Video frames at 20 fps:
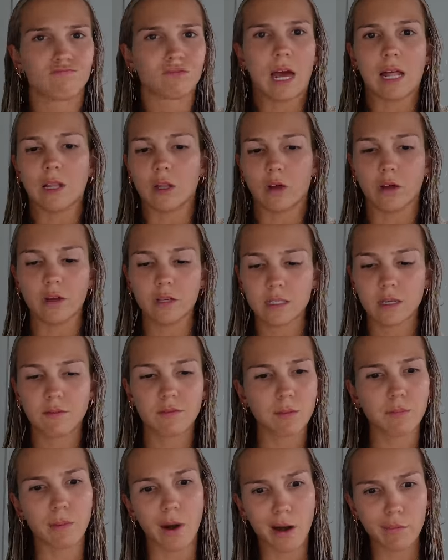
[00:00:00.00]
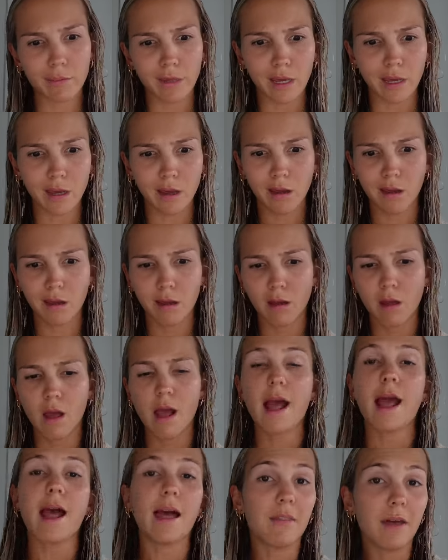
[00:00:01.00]
Hello, it's giving Barbie.
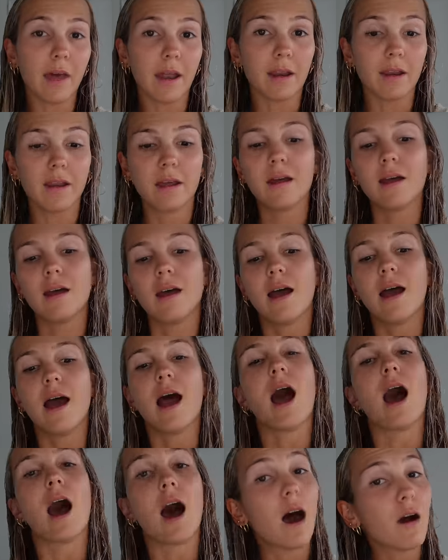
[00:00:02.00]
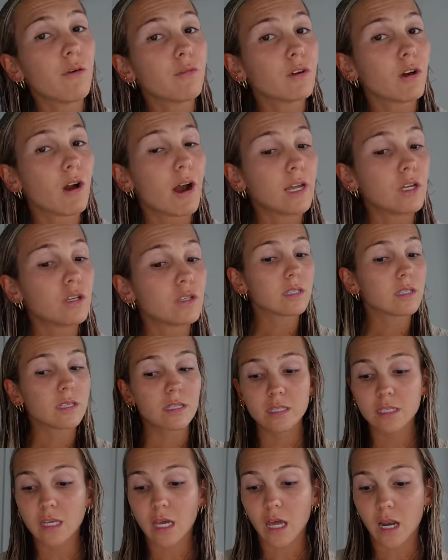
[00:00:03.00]
And then after I the
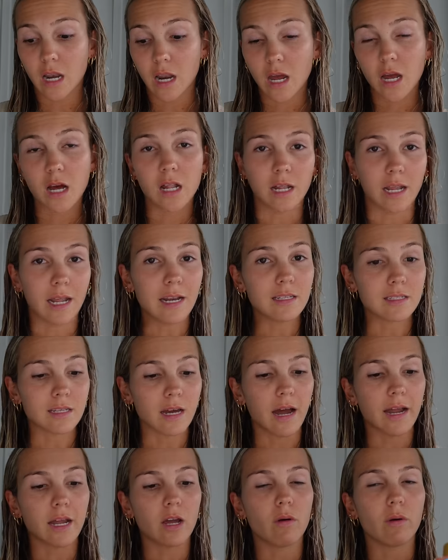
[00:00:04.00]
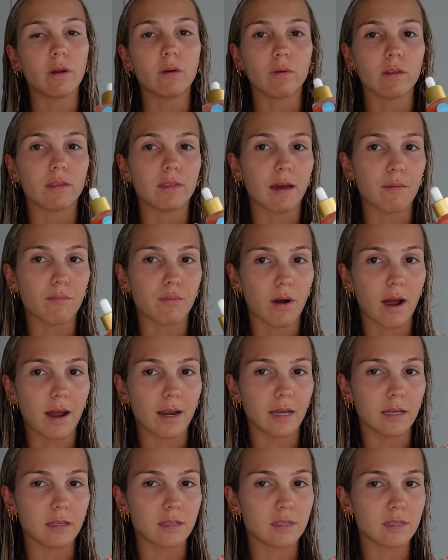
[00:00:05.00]
skin cleanser, I go in with their
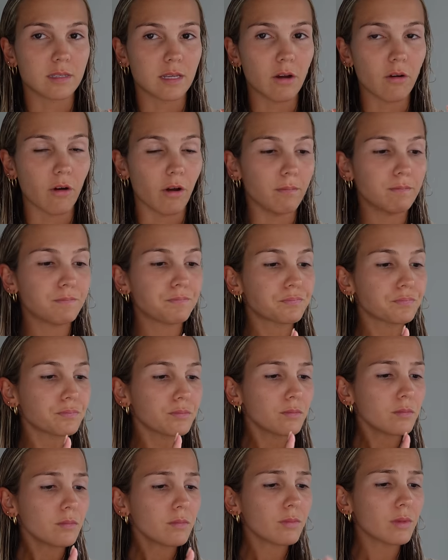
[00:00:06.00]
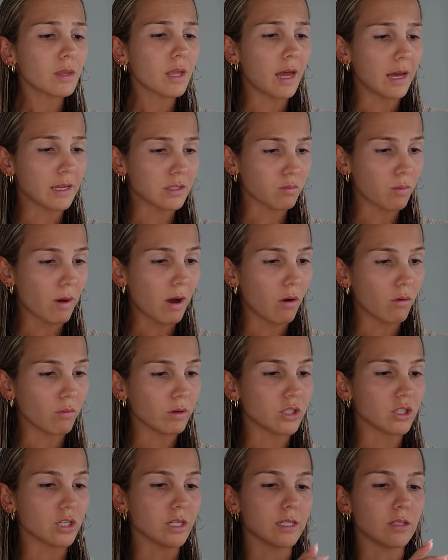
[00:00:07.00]
brightening serum as well,
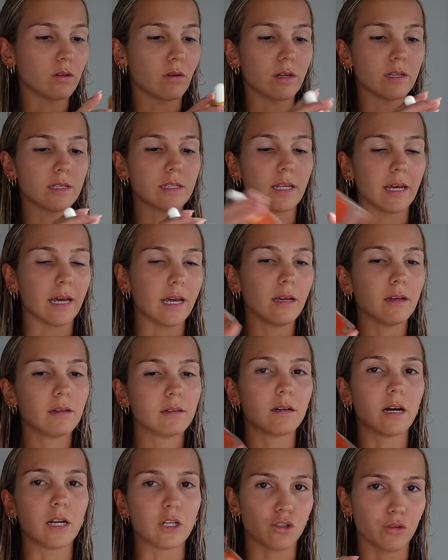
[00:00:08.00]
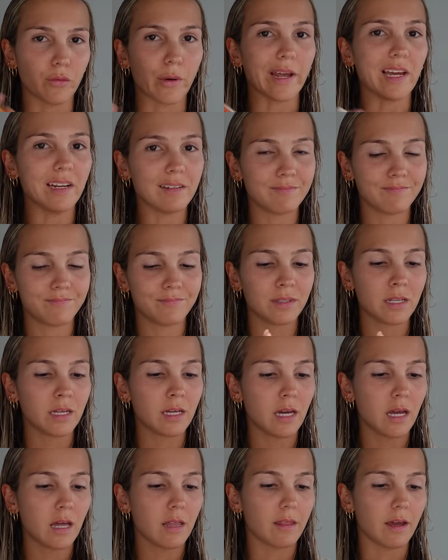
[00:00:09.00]
which is honestly a treat.
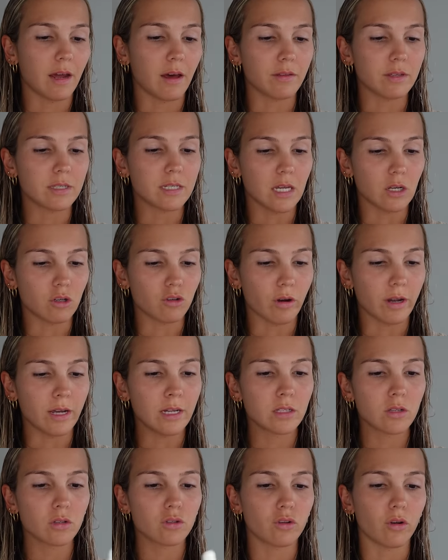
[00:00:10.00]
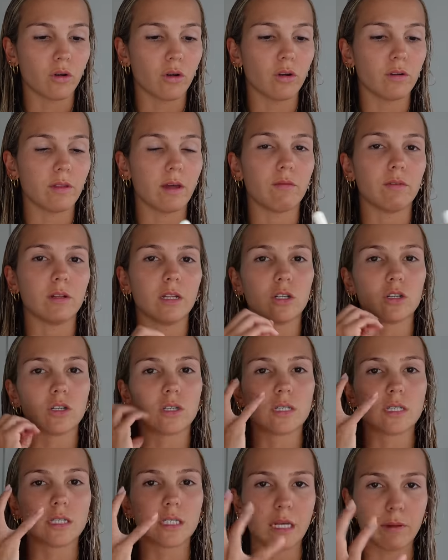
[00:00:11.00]
They are the skin treats, so they really
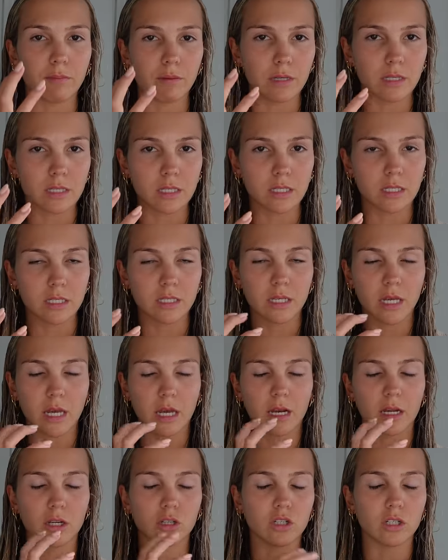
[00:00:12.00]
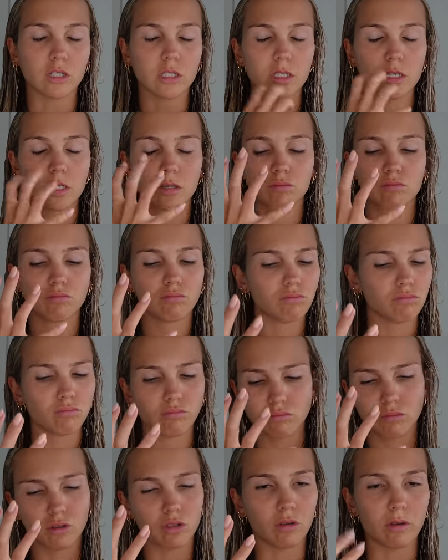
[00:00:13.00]
just seep into the skin and just
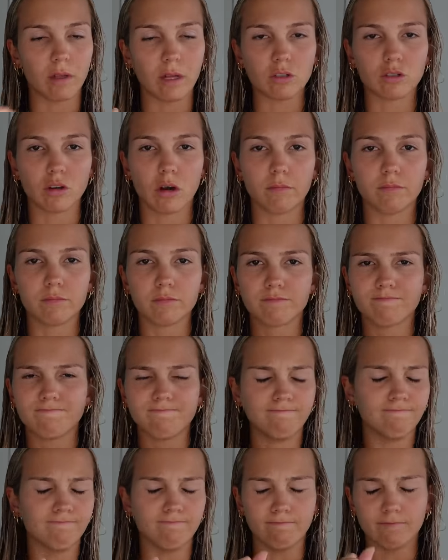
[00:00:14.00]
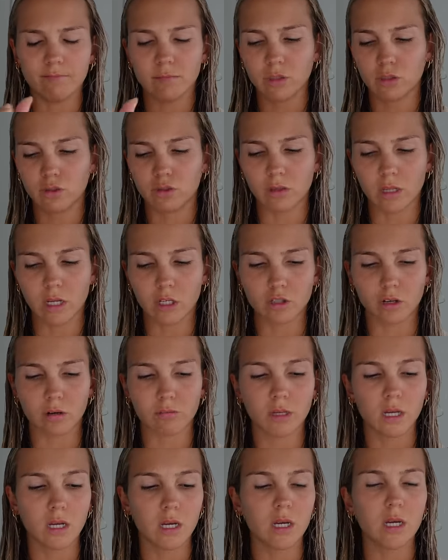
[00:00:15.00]
do their job. Mm, do their job.
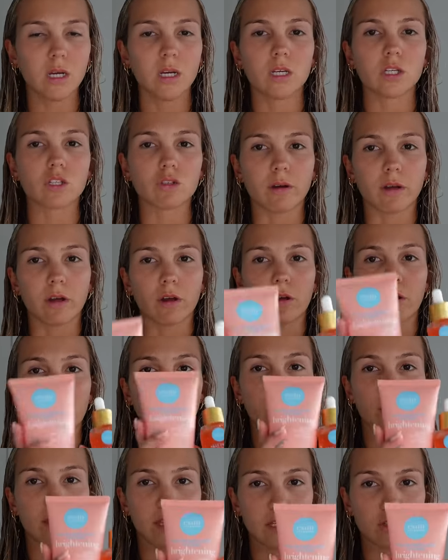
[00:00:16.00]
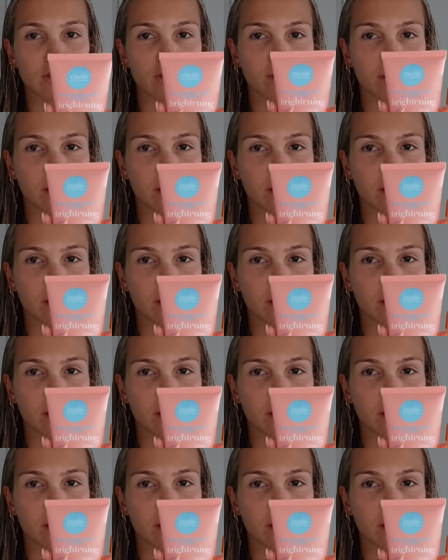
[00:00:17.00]
So I go these two